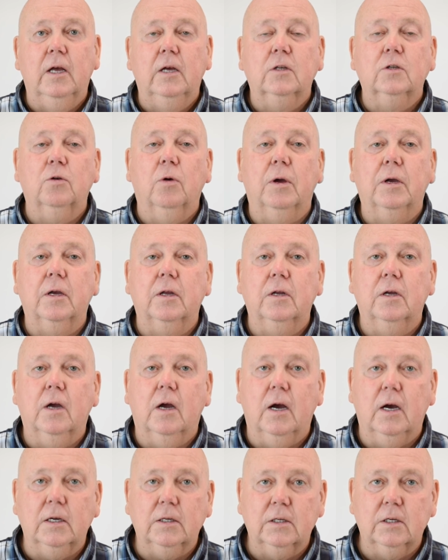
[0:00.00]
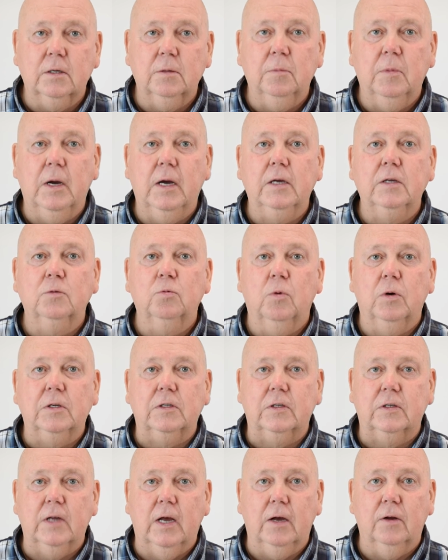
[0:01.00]
So I can customize what
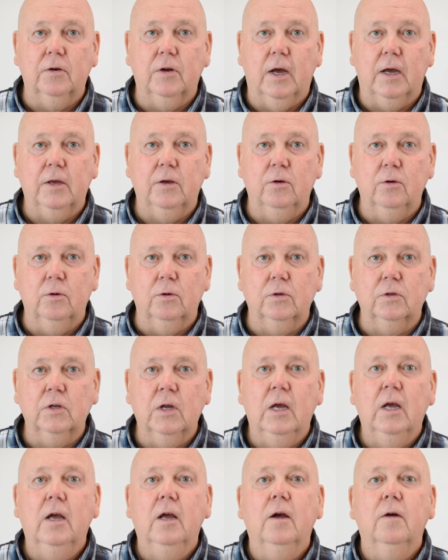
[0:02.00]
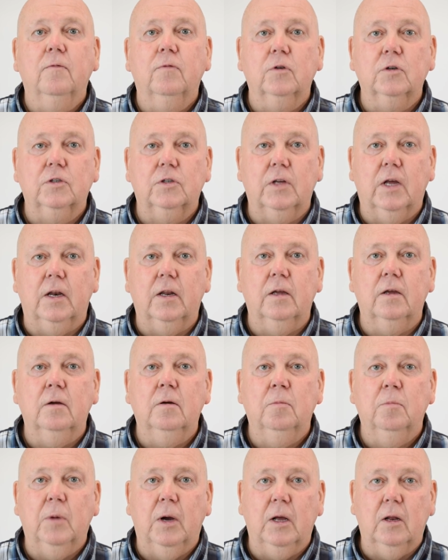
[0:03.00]
sound I use for setting
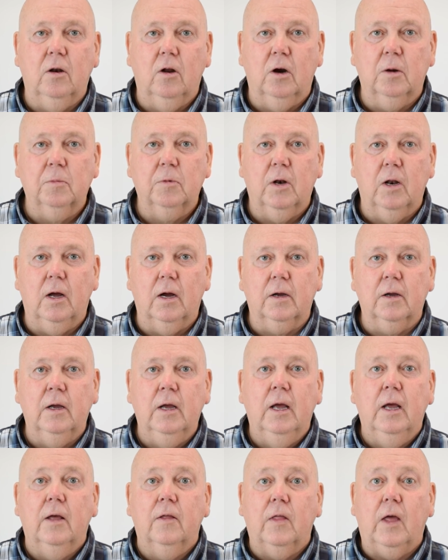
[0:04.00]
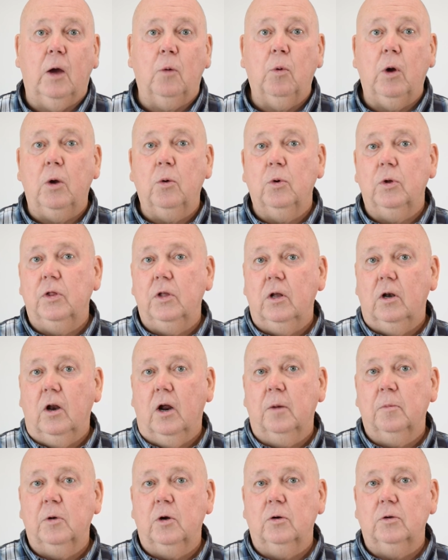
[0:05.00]
my alarm clock. That way when the
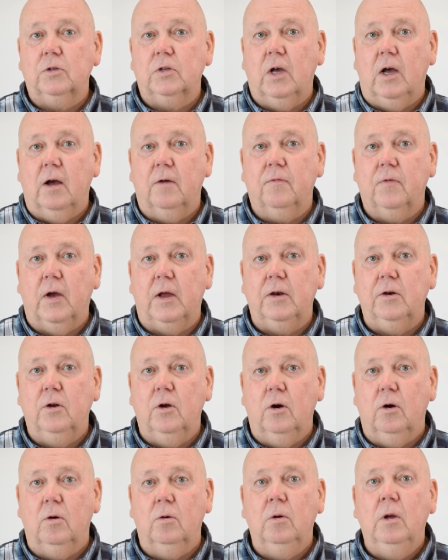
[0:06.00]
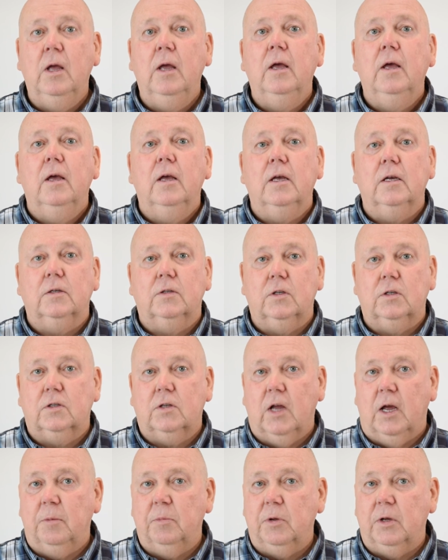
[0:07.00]
alarm goes off, I know is this
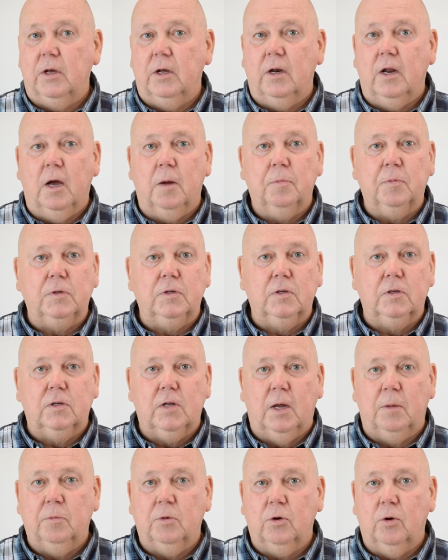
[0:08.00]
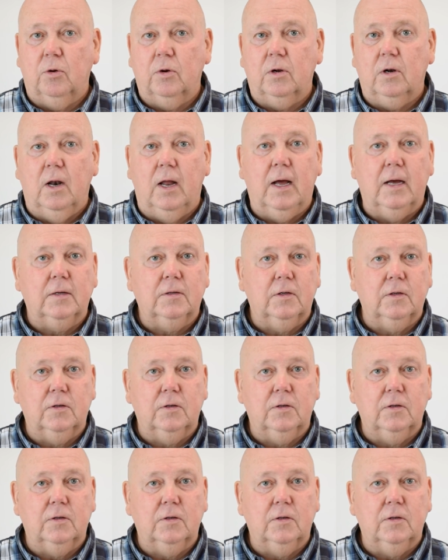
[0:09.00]
time to get up? Is this time to go to class?